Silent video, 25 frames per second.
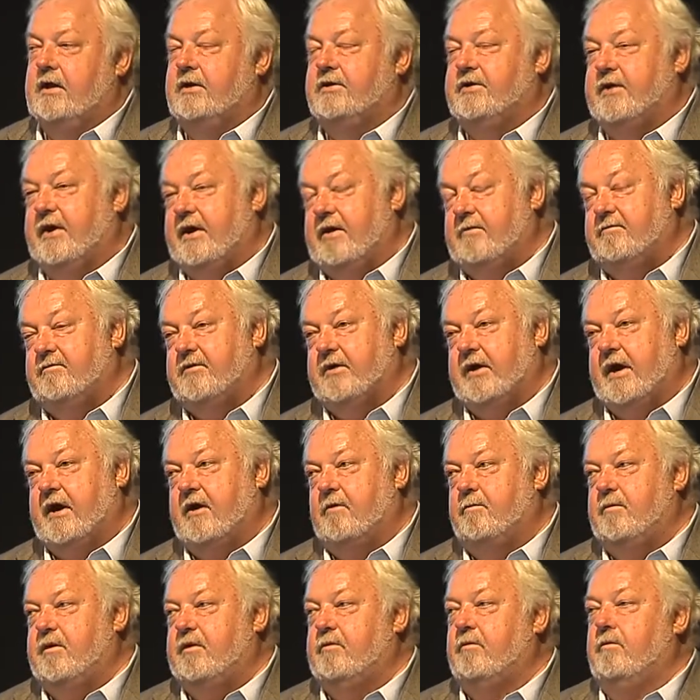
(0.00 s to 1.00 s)
Teams are going
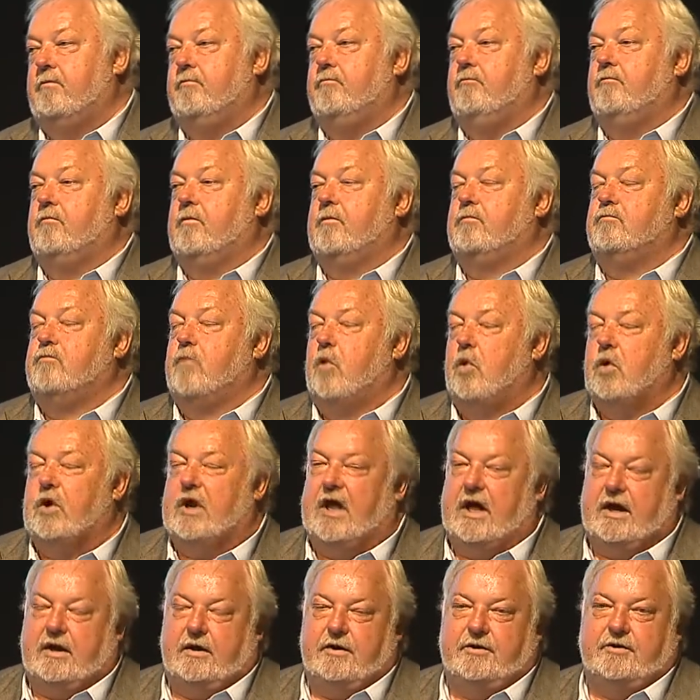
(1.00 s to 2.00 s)
to be more
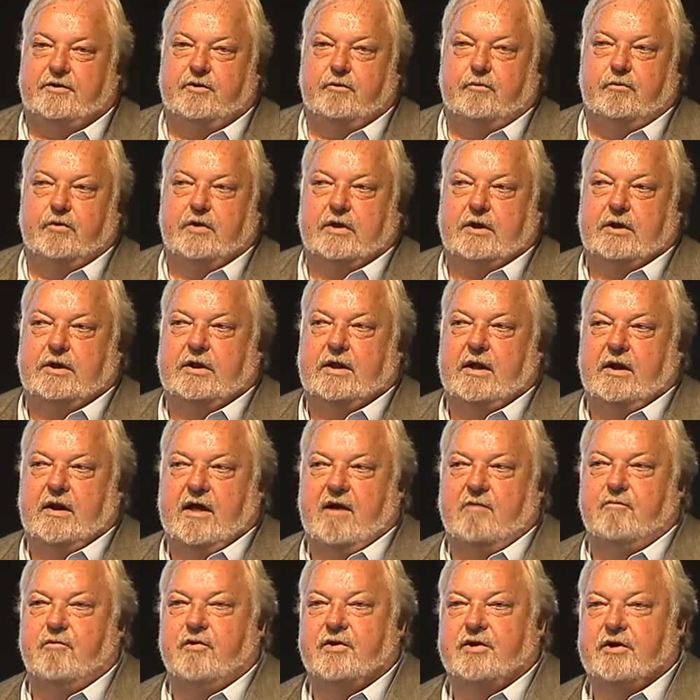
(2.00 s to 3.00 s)
likely to work
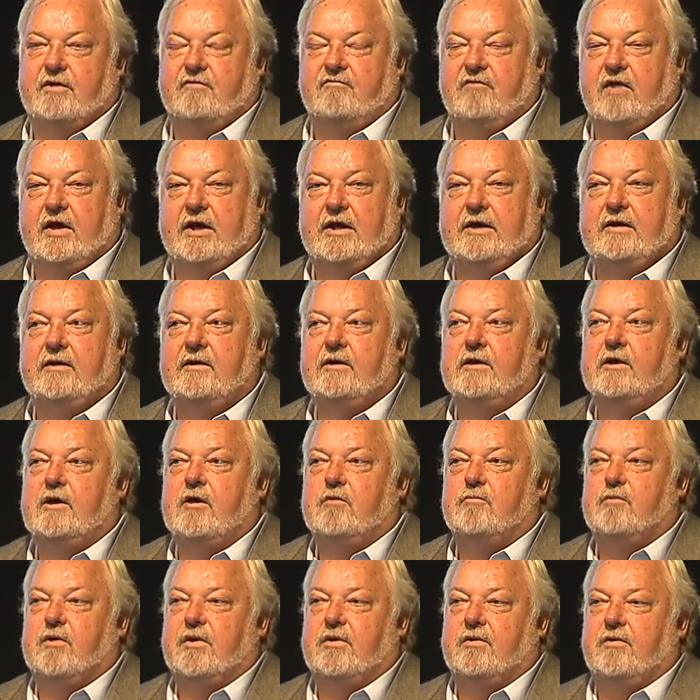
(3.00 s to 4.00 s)
collaboratively
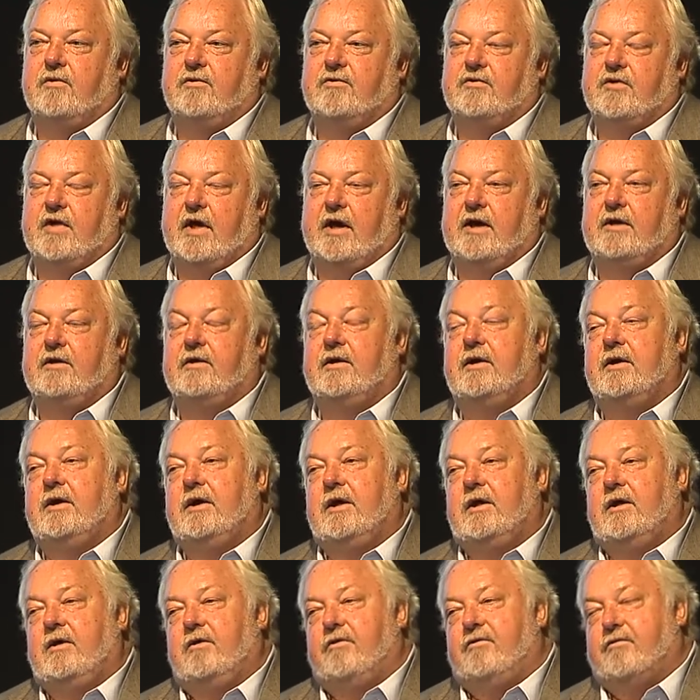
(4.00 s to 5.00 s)
because they,
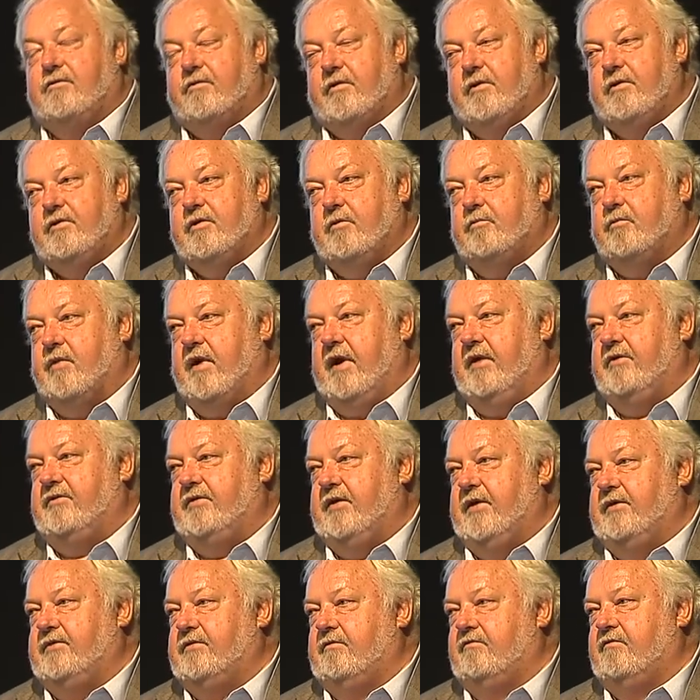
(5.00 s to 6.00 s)
through the
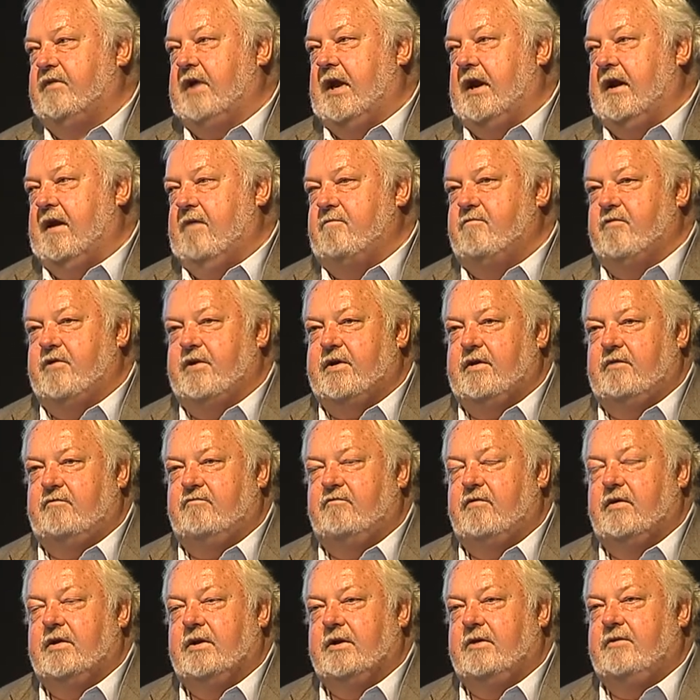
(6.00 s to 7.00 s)
process of collaborative
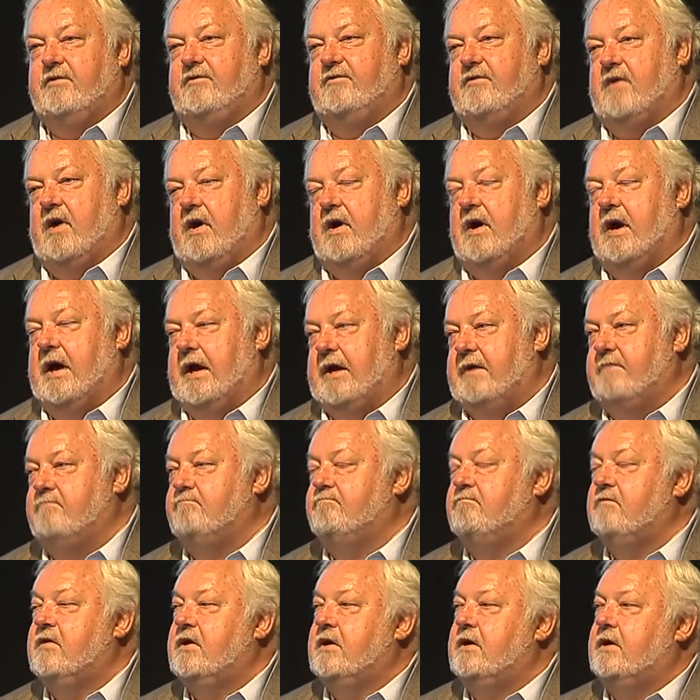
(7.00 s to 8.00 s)

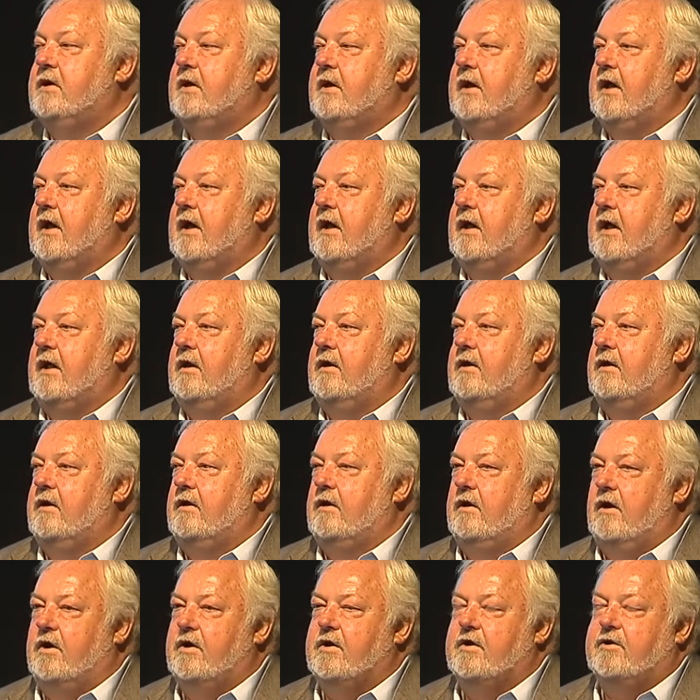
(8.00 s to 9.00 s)
design,
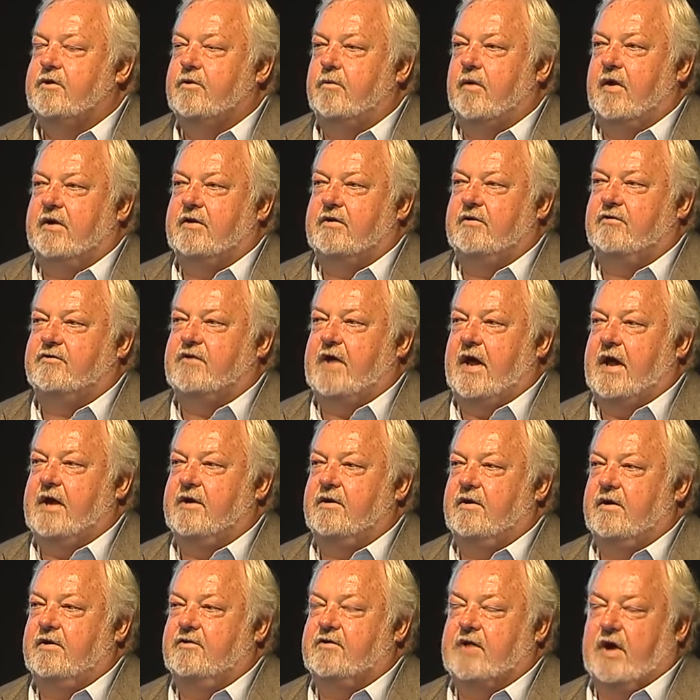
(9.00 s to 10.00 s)
learn to
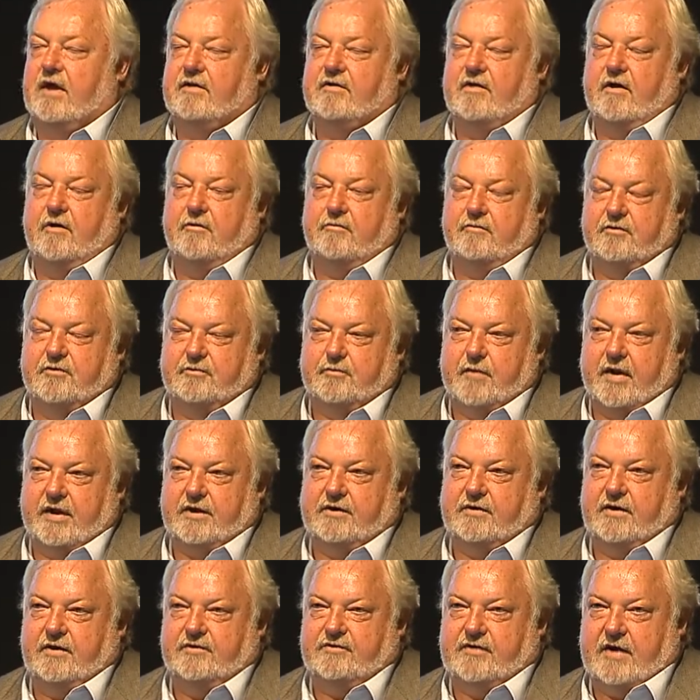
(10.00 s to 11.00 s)
understand each other,
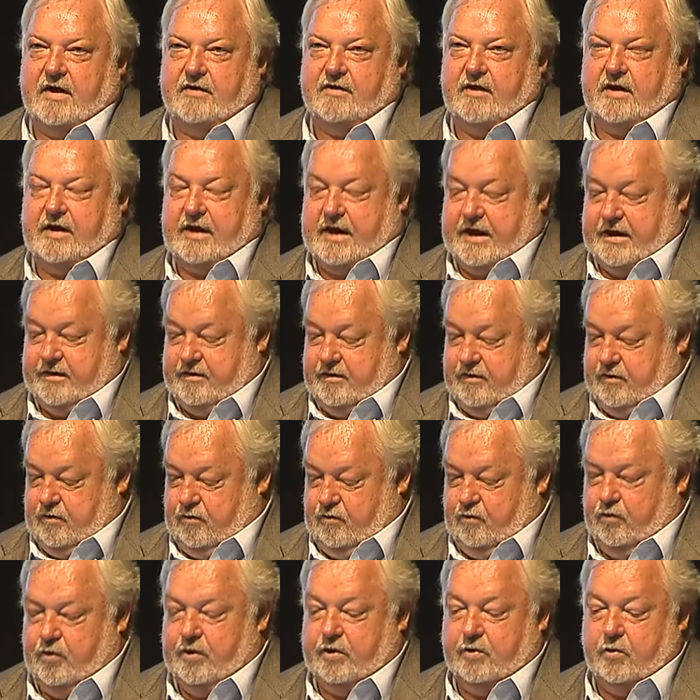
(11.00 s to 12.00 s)
respect each other and
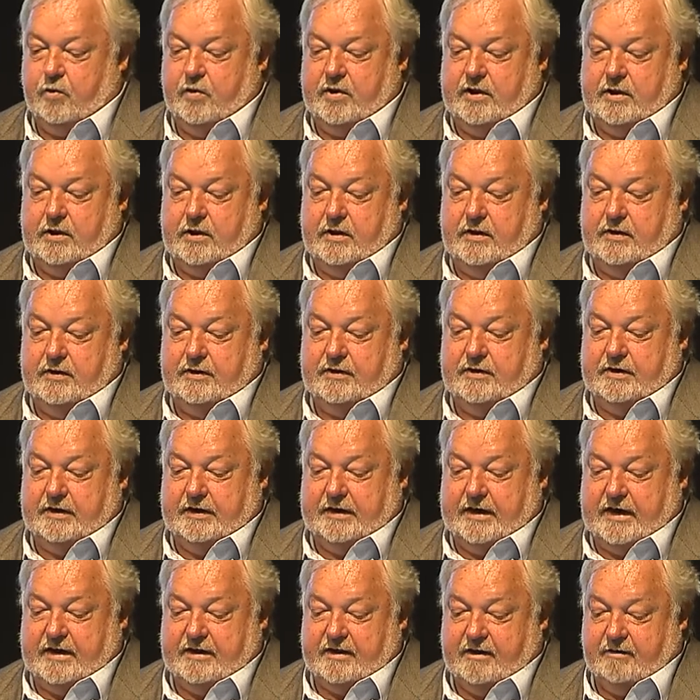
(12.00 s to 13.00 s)
work well
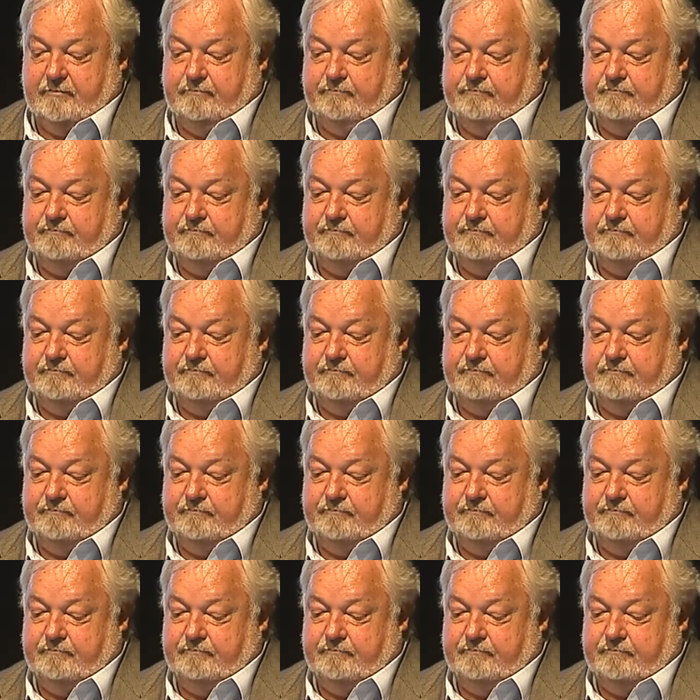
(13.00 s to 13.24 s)
together.